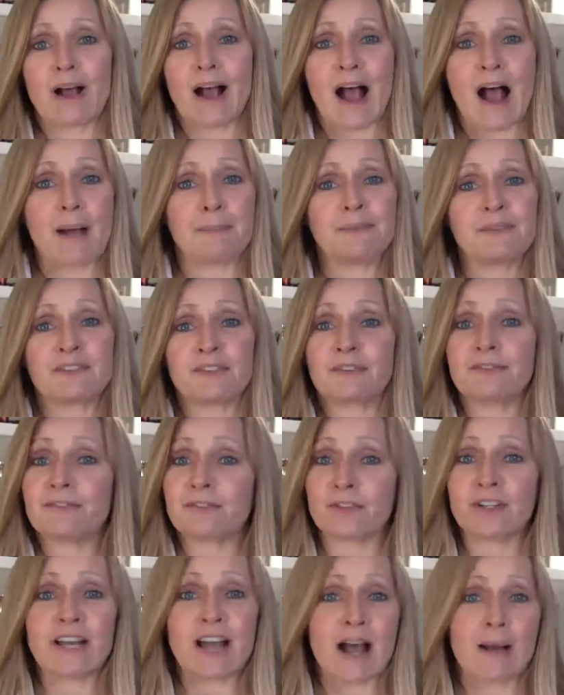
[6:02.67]

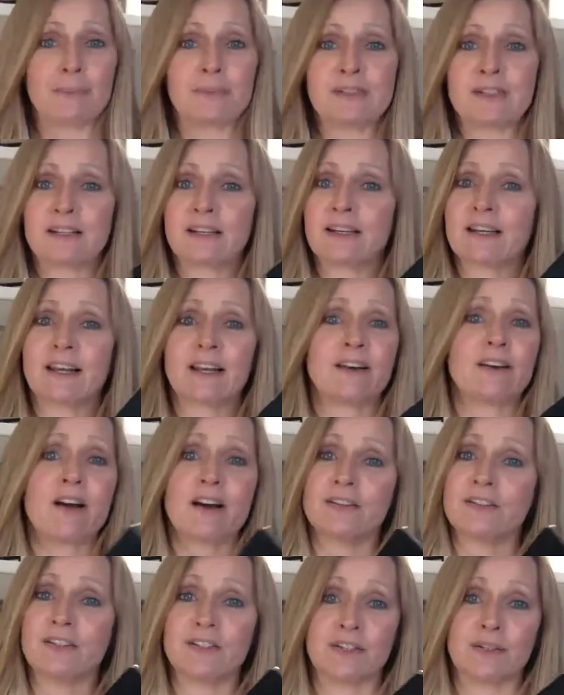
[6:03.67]
Free apps
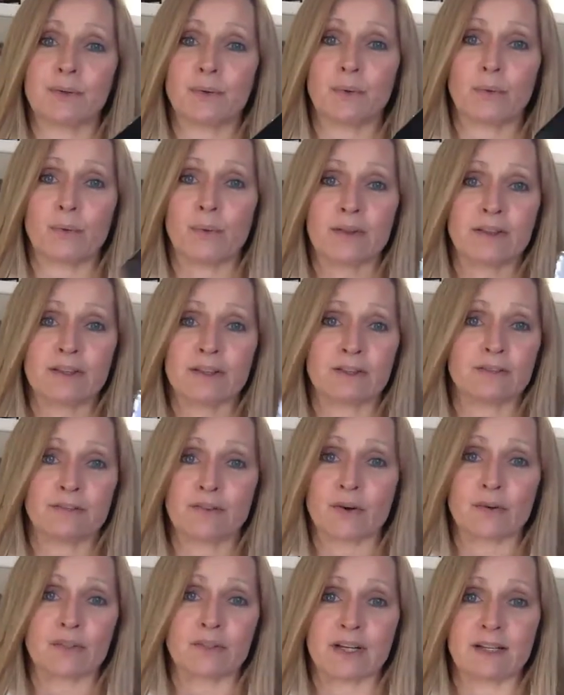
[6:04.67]
cannot do what this
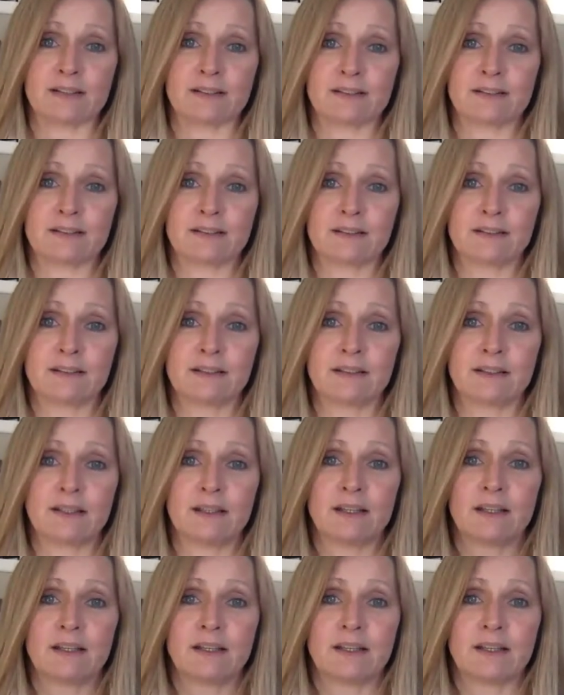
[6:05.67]
phone does.
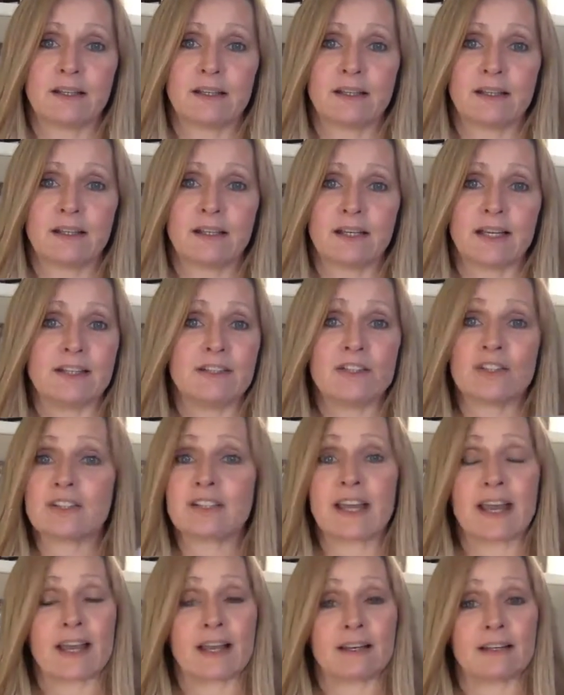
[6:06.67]
It
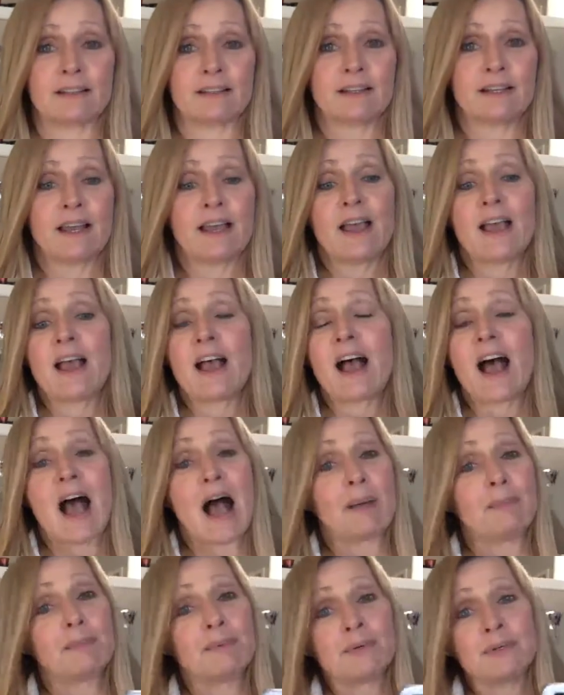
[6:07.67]
just can't.
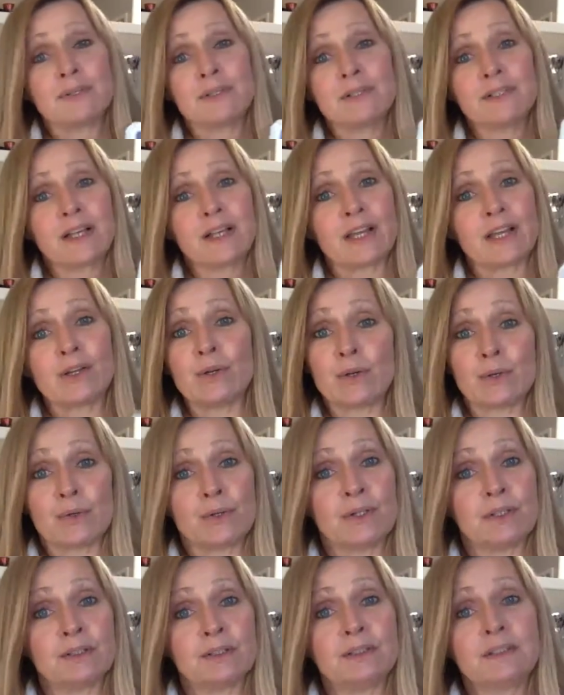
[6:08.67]
Apple and
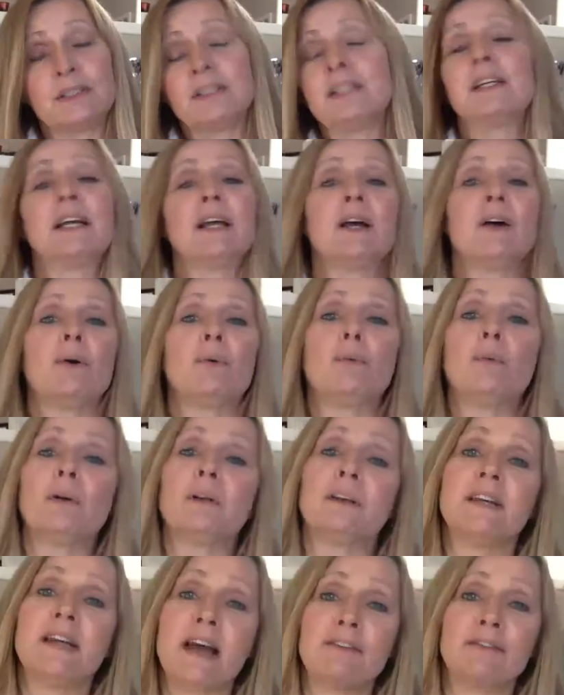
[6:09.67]
Google
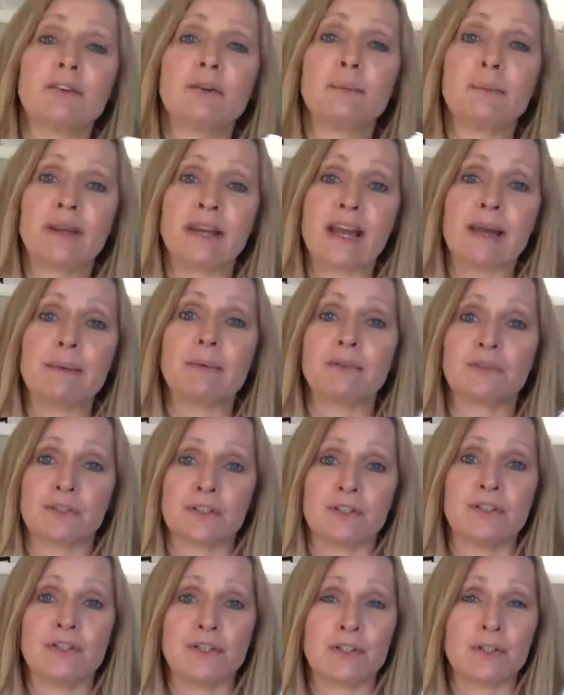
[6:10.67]
will never be able
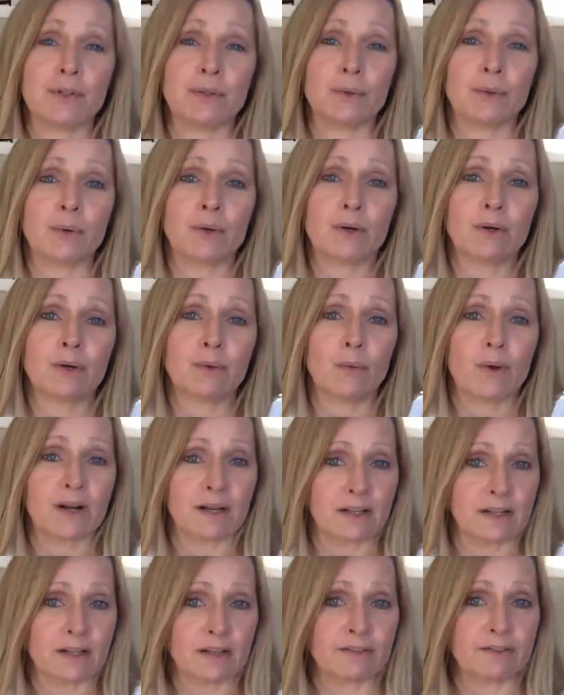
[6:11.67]
to do
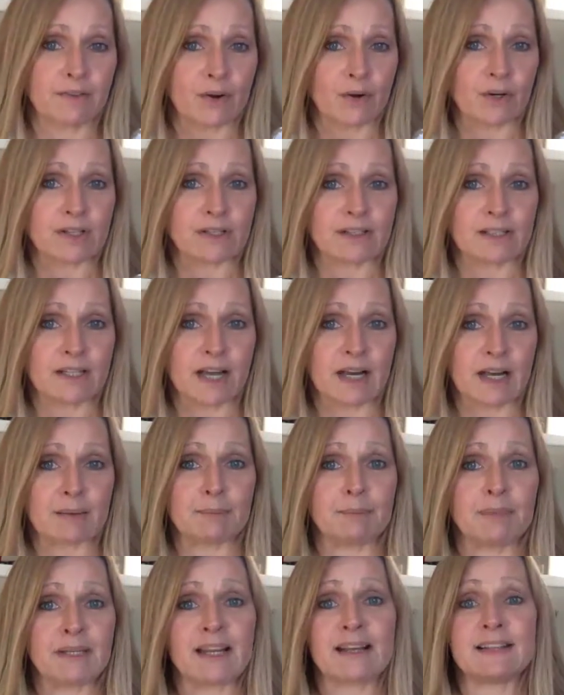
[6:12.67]
what ClearPHONE has done
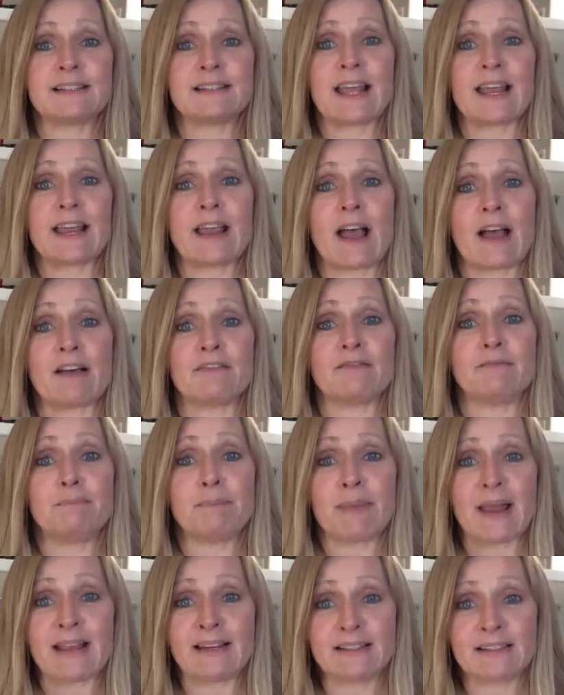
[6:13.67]
because they have
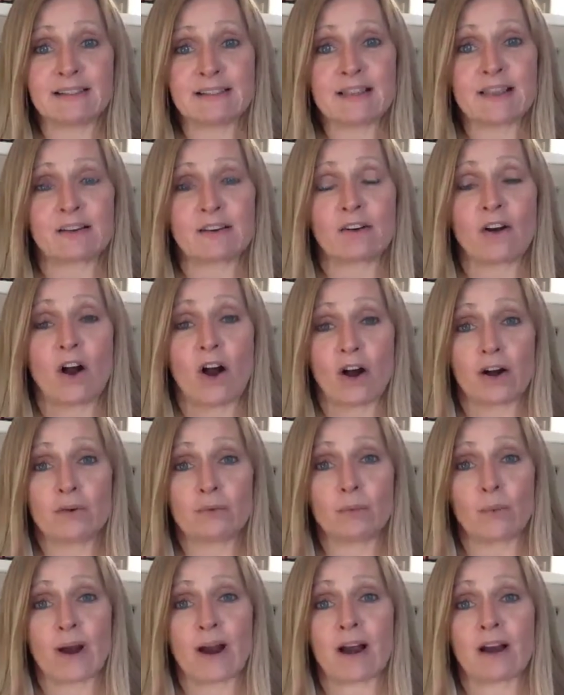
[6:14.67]
based their
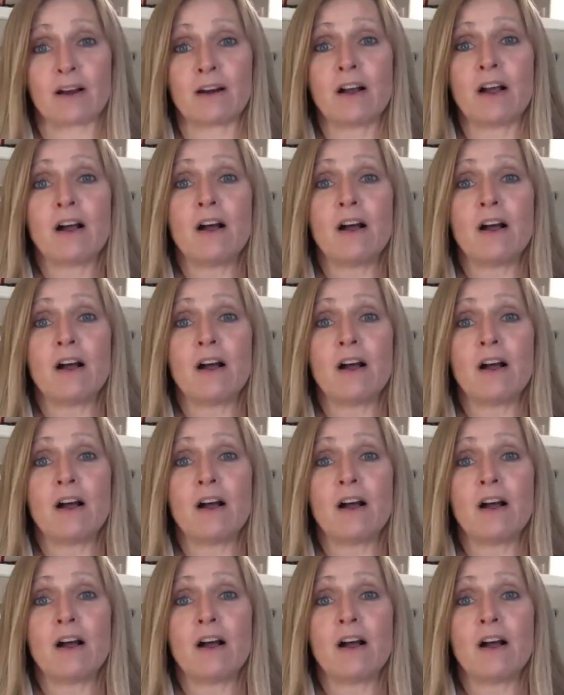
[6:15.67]
hardware